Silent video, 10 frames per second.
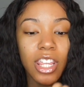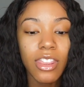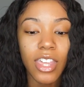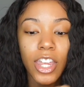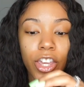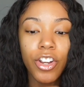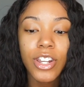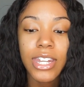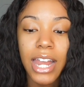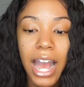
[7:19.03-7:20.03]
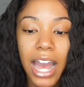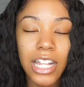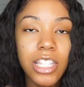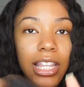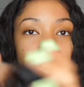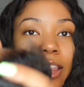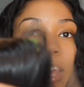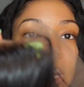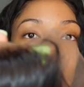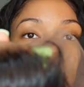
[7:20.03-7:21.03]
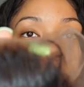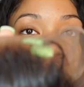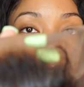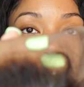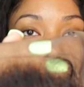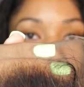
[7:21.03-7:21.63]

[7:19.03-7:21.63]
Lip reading: And then your knots, like, they are very